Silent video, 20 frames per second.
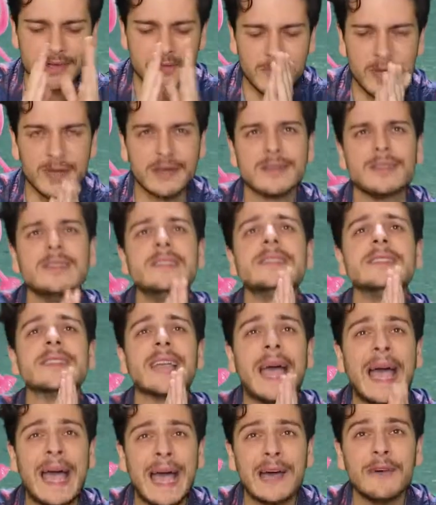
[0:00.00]
Monkeys
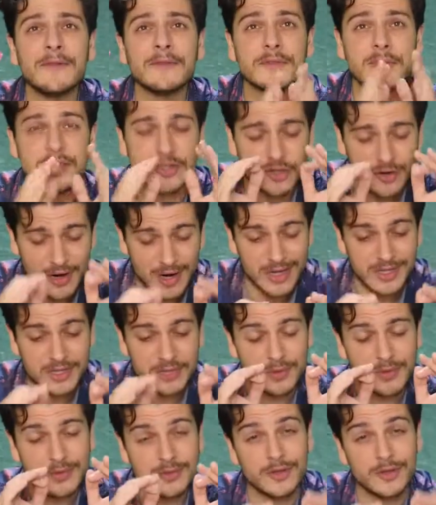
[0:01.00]
have tried to